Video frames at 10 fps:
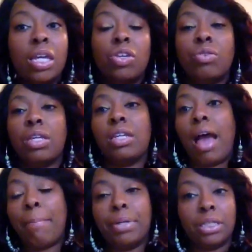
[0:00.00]
You
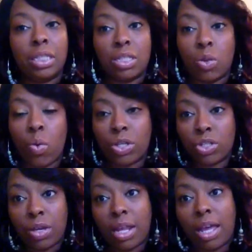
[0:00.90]
cannot put this on
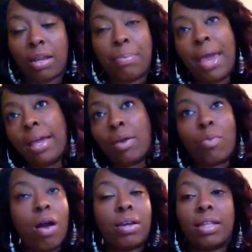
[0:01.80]
straight out of the pack and
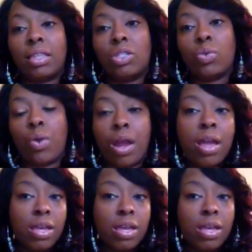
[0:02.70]
walk out the door.